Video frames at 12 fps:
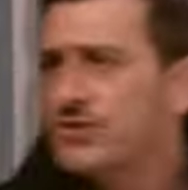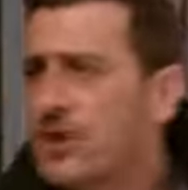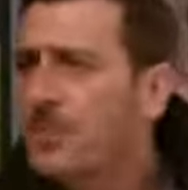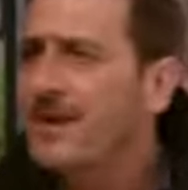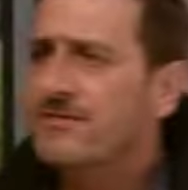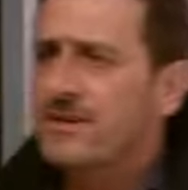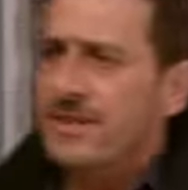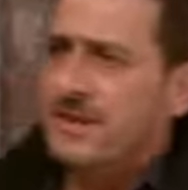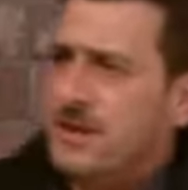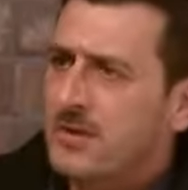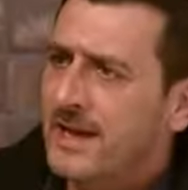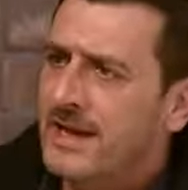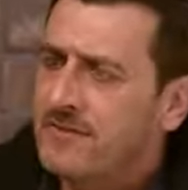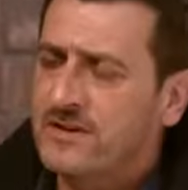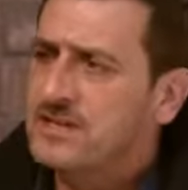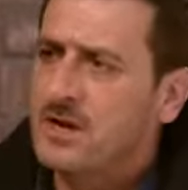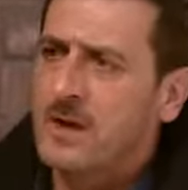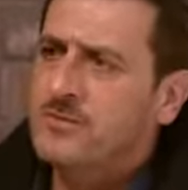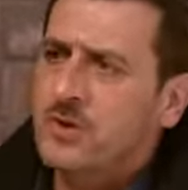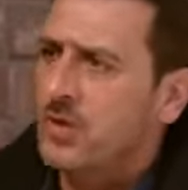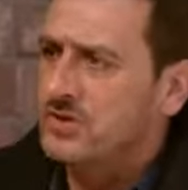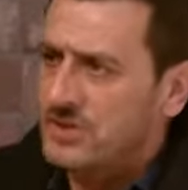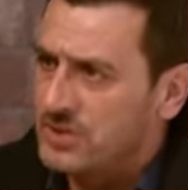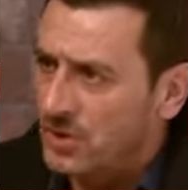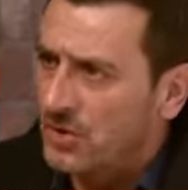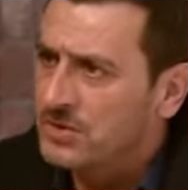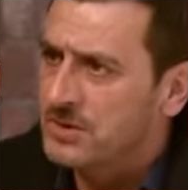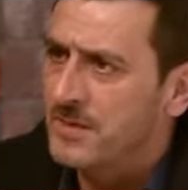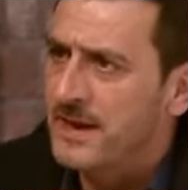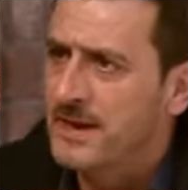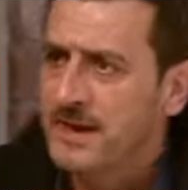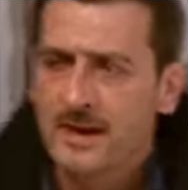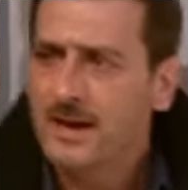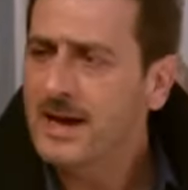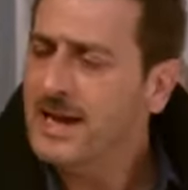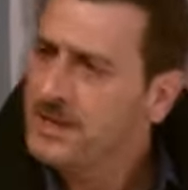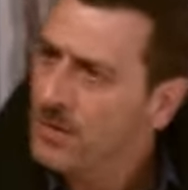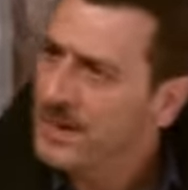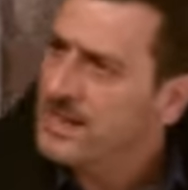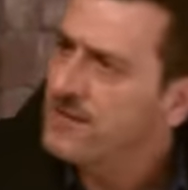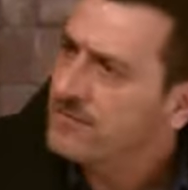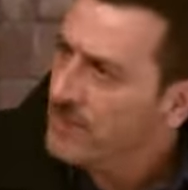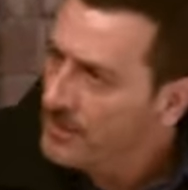drop everything, OK? Every time you want to talk to me. Anyway, if Rob